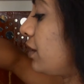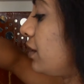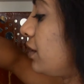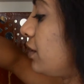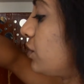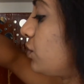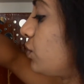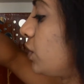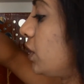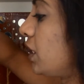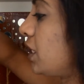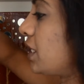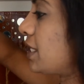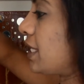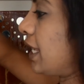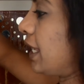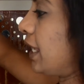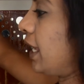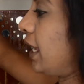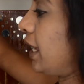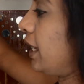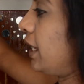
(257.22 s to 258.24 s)
This one is
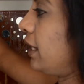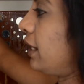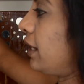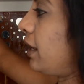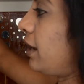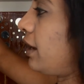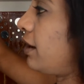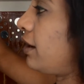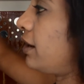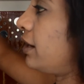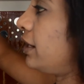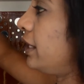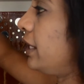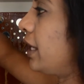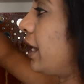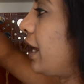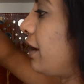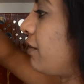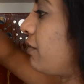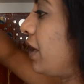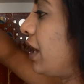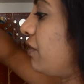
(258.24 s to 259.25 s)
again a
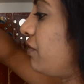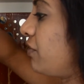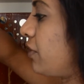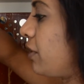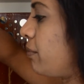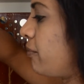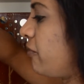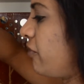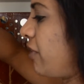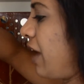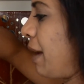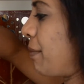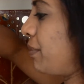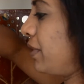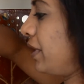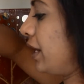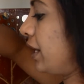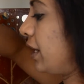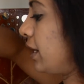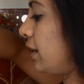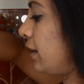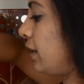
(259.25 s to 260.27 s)
DIY from
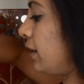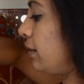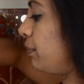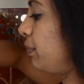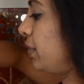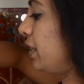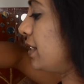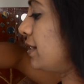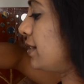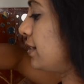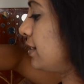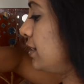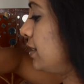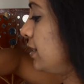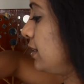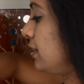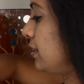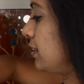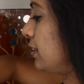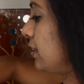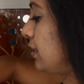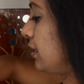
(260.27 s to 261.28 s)
fabric
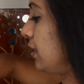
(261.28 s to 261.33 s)
pieces.